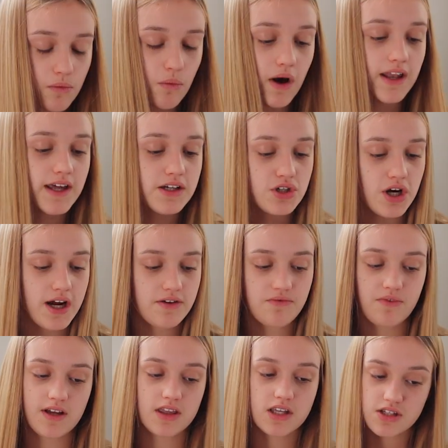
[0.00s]
While I try and
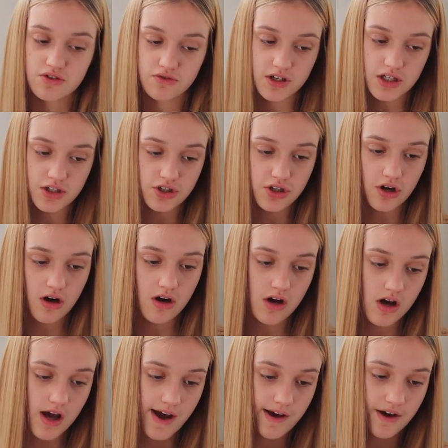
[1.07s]
find the screenshot
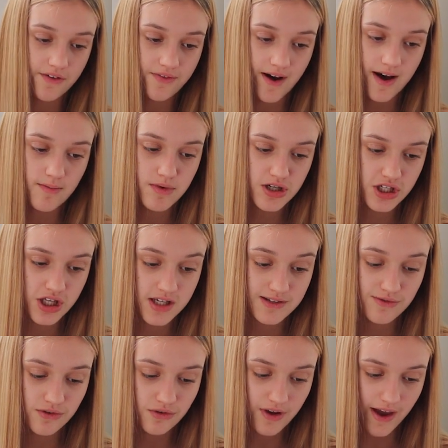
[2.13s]
of how much
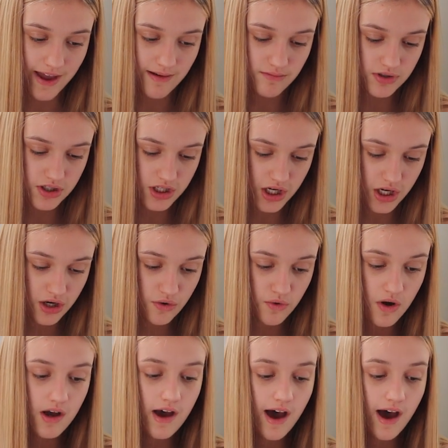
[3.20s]
this all came to,